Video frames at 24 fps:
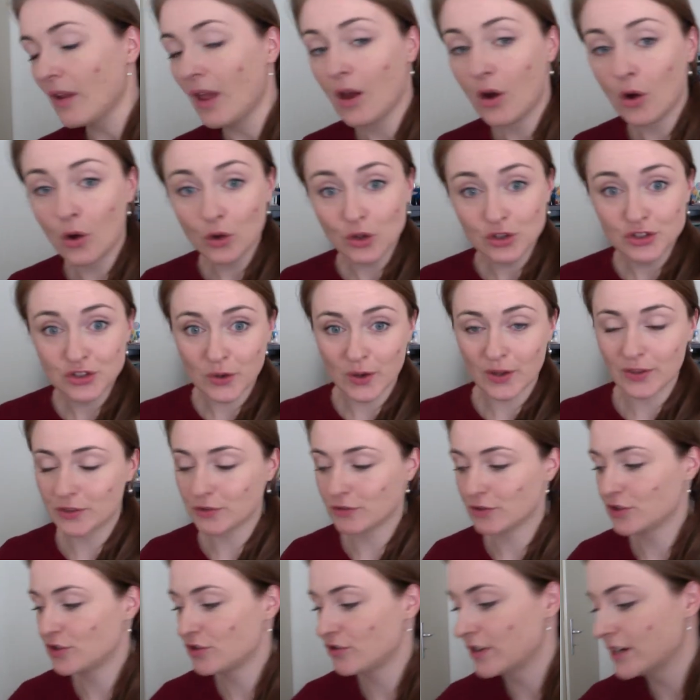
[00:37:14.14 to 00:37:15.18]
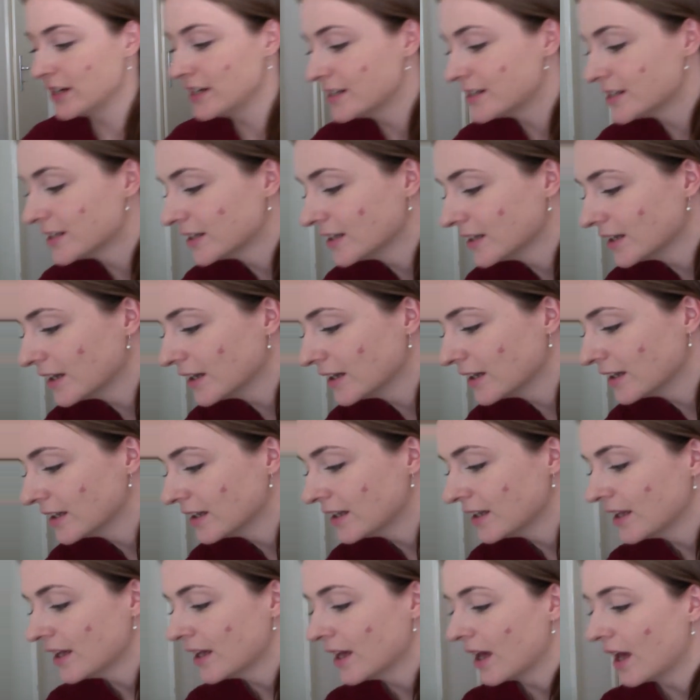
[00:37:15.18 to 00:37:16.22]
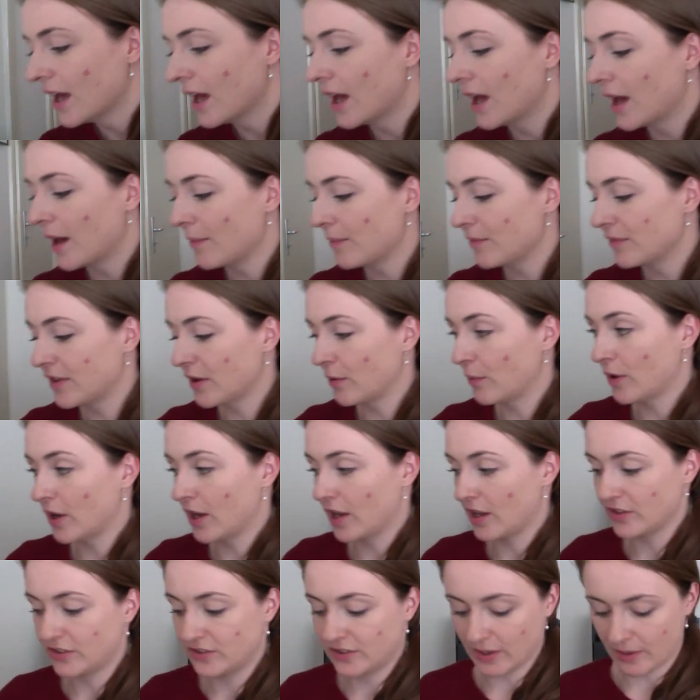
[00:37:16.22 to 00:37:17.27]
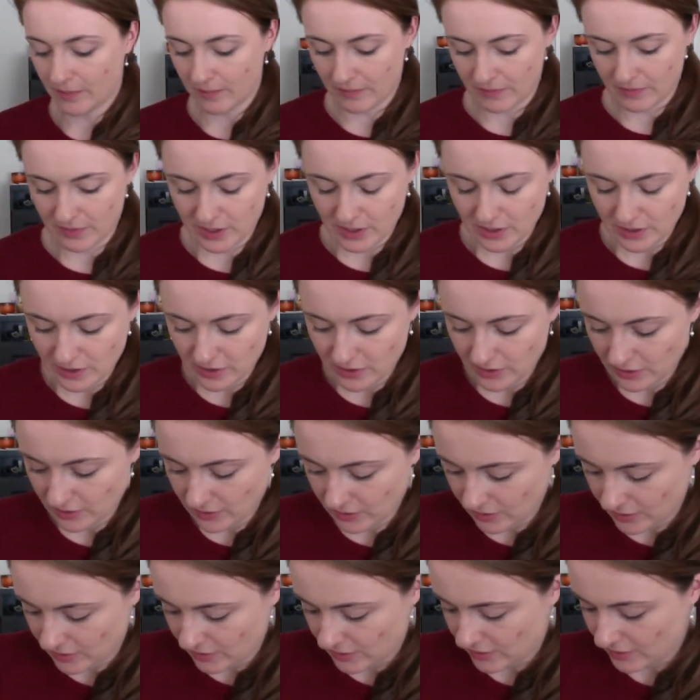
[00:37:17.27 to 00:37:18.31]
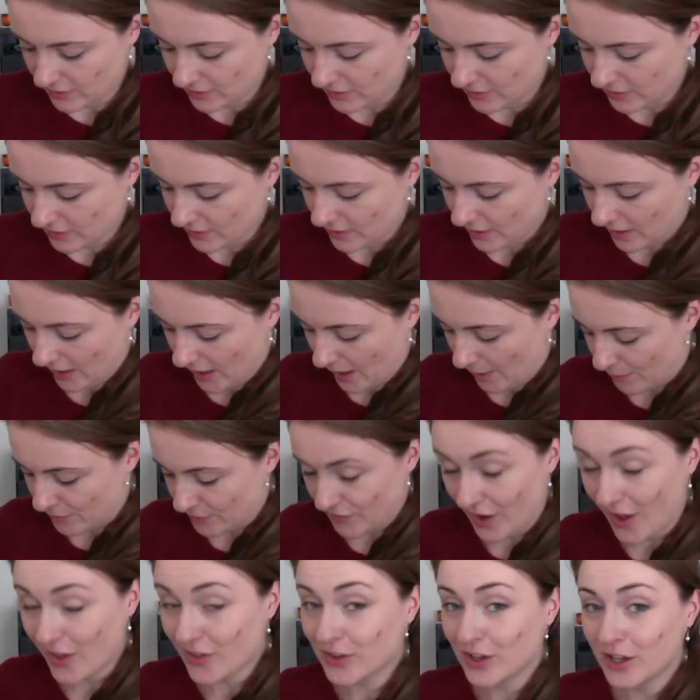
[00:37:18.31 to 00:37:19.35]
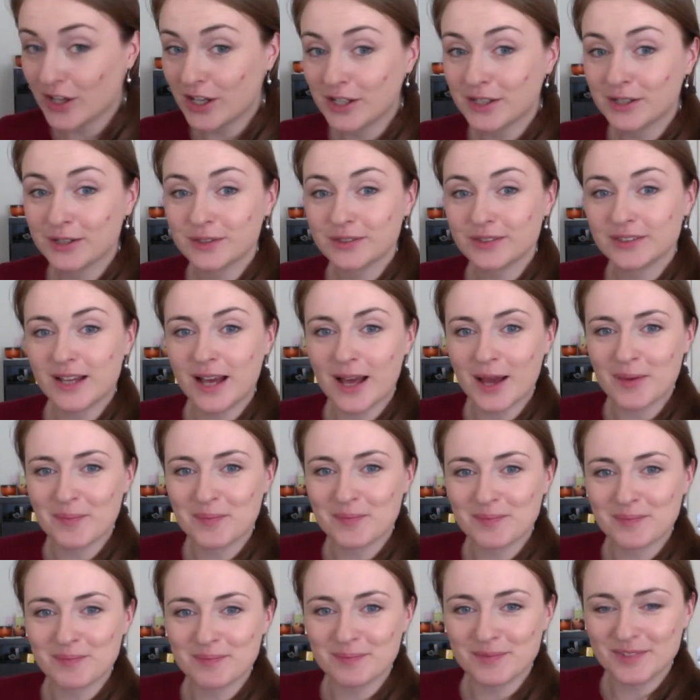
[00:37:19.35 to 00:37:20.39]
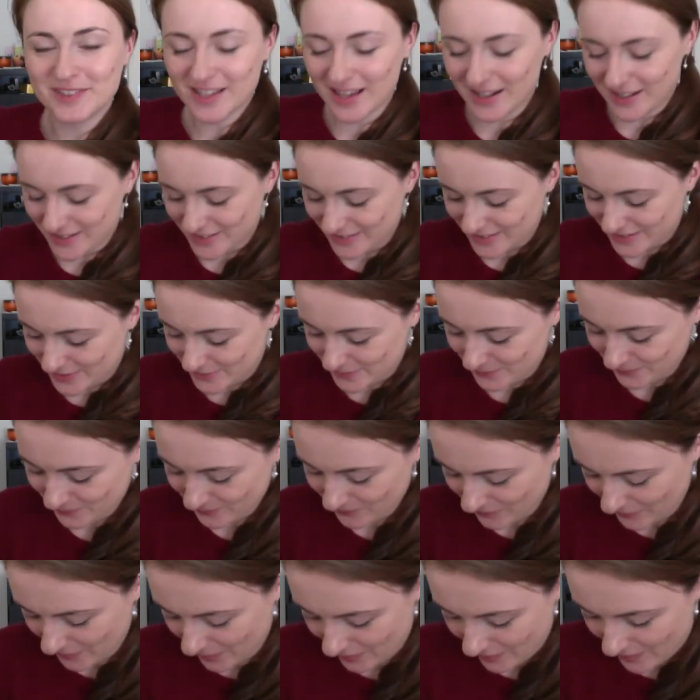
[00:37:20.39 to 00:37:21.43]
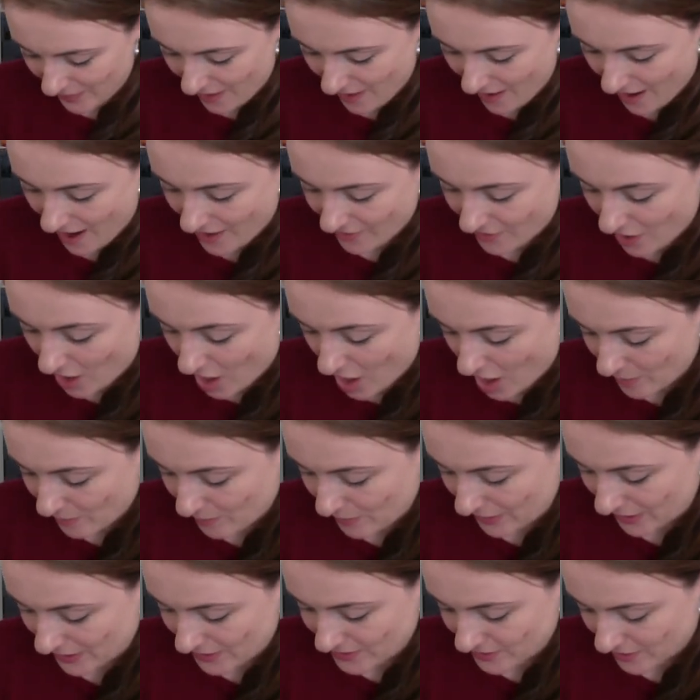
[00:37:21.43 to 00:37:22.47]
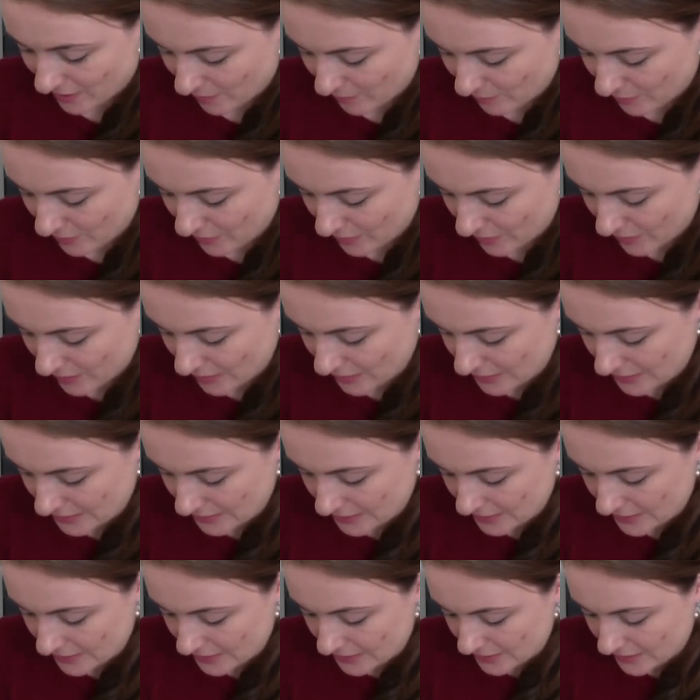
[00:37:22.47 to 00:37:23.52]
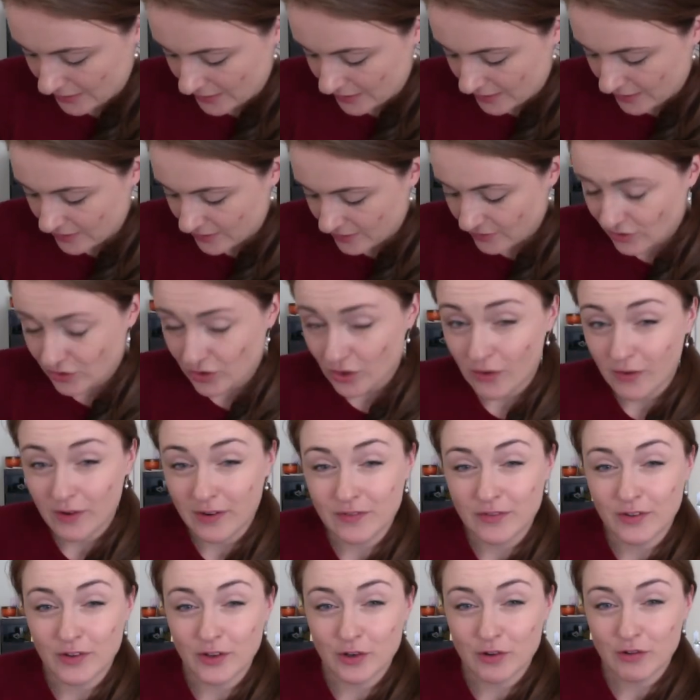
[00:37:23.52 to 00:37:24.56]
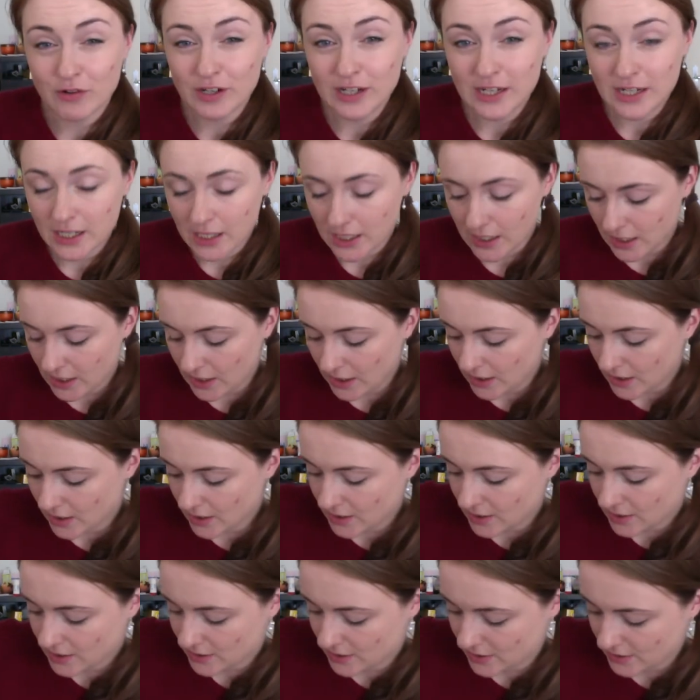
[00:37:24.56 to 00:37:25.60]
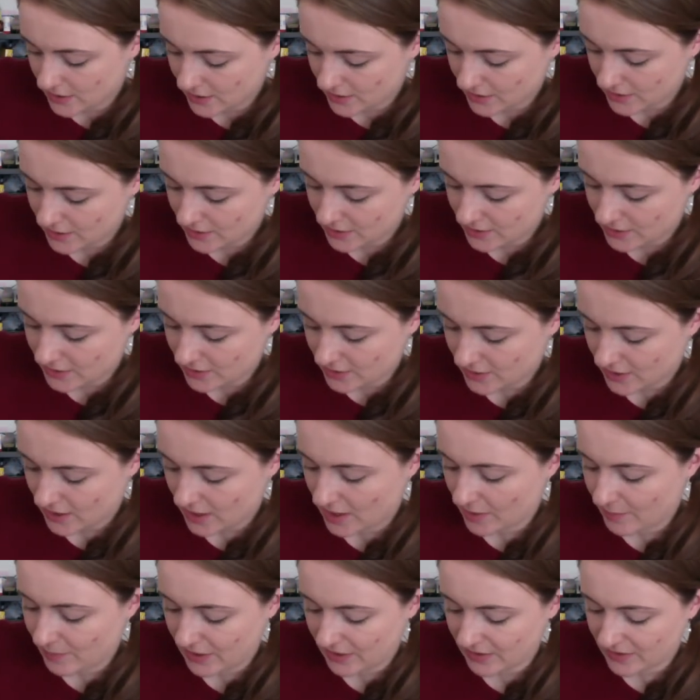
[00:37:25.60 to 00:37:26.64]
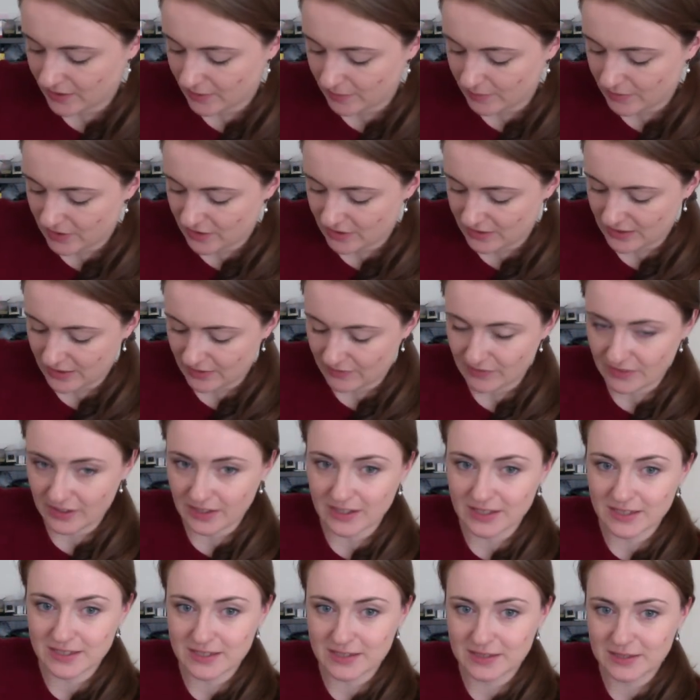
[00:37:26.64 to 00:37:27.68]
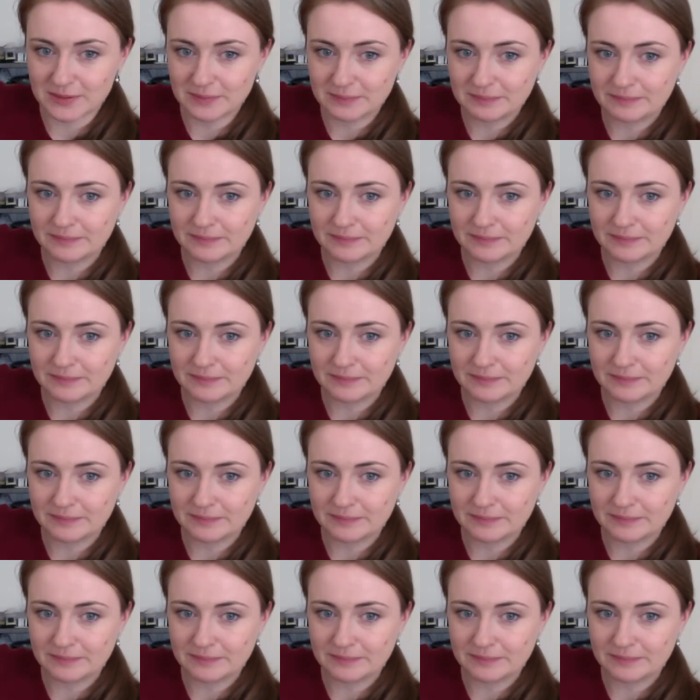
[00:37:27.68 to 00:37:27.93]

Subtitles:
Also at the retreat, there were a couple of other sellers there, and I picked up, sorry for the crinkling, I picked up this loveliness.